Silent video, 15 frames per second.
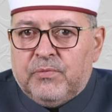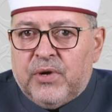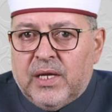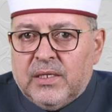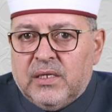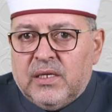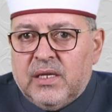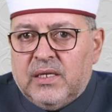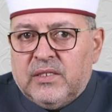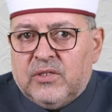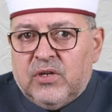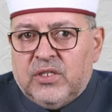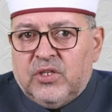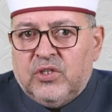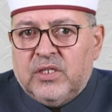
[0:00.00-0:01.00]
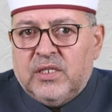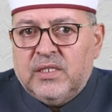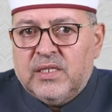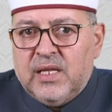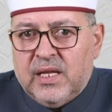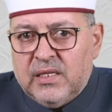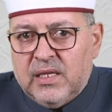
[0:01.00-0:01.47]
practical
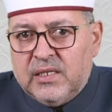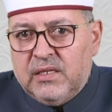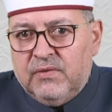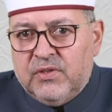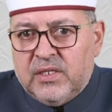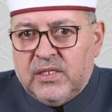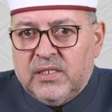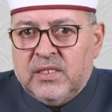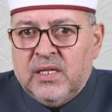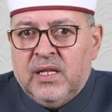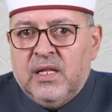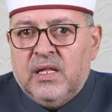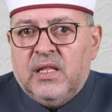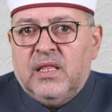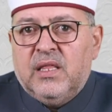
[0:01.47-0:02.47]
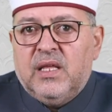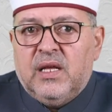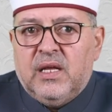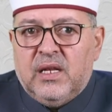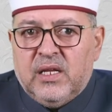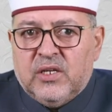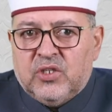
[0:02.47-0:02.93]
strategies and activities,
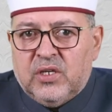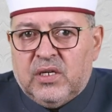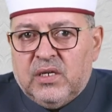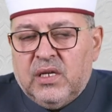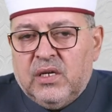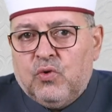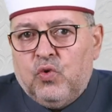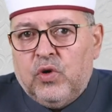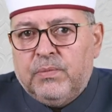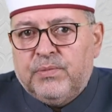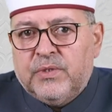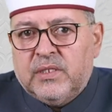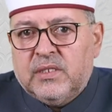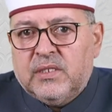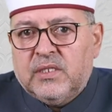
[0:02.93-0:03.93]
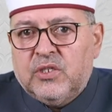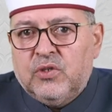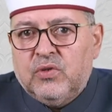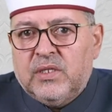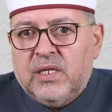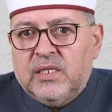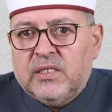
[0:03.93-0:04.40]
the lecture equips
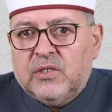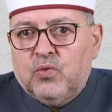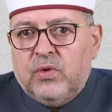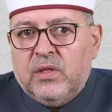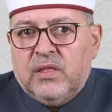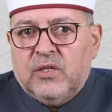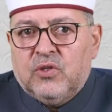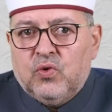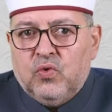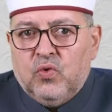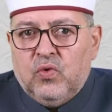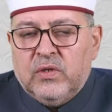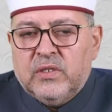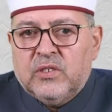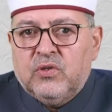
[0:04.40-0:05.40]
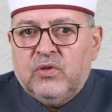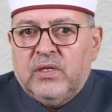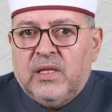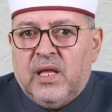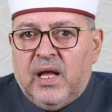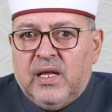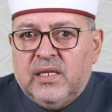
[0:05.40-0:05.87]
students with the tools to
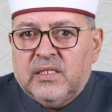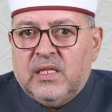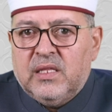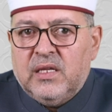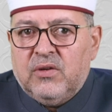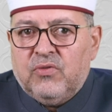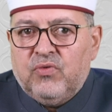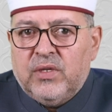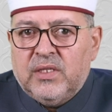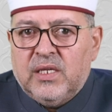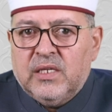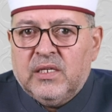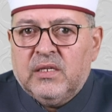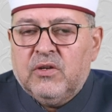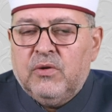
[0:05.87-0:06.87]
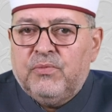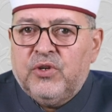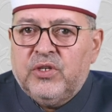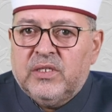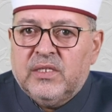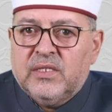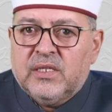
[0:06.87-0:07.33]
enhance their reading
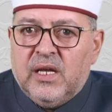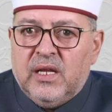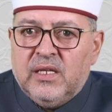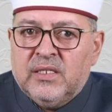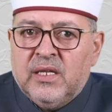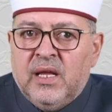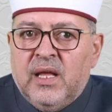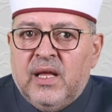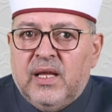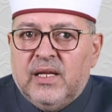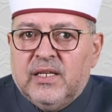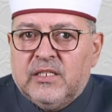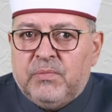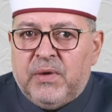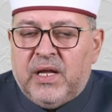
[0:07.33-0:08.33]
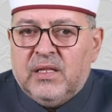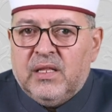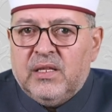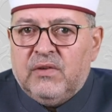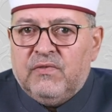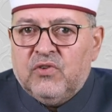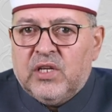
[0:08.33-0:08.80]
comprehension skills, expand
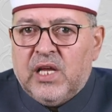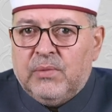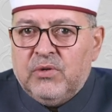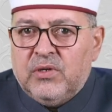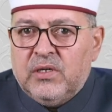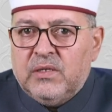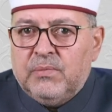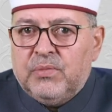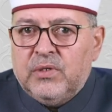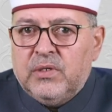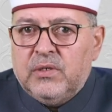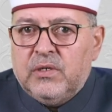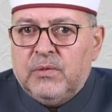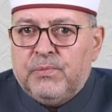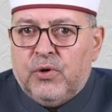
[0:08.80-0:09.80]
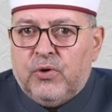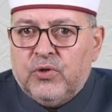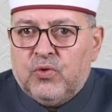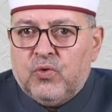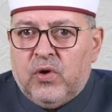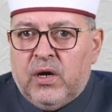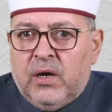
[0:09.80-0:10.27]
their vocabulary
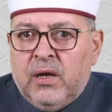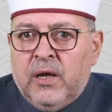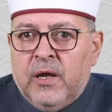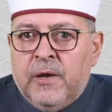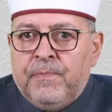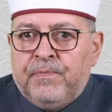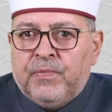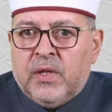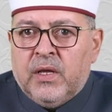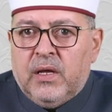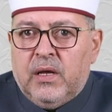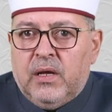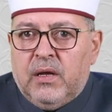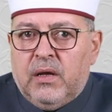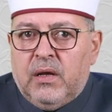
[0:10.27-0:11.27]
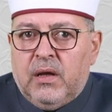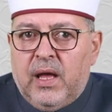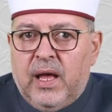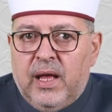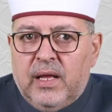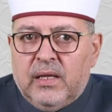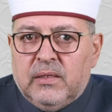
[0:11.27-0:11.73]
repertoire,
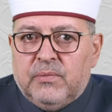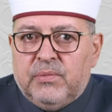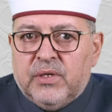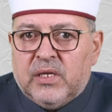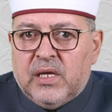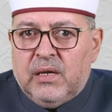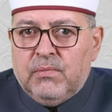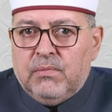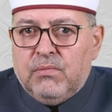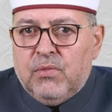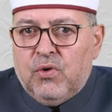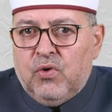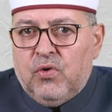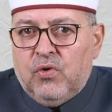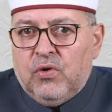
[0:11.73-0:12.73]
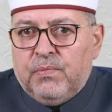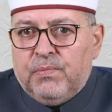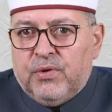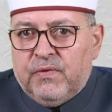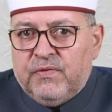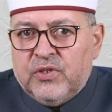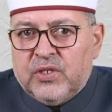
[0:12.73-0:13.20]
and become more
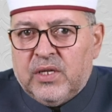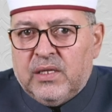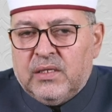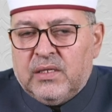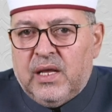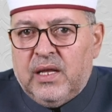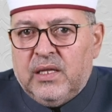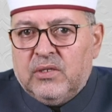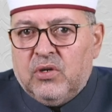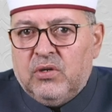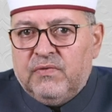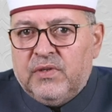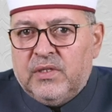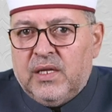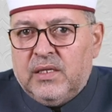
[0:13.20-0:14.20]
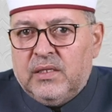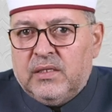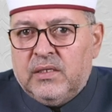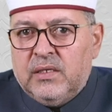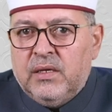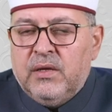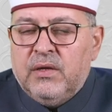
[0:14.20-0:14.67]
proficient and
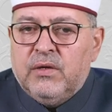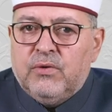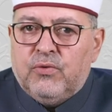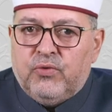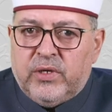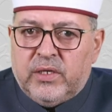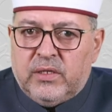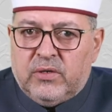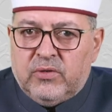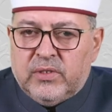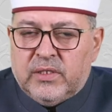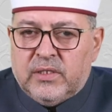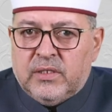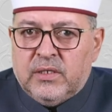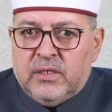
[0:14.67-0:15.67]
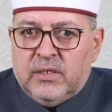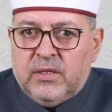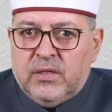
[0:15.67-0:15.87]
confident readers.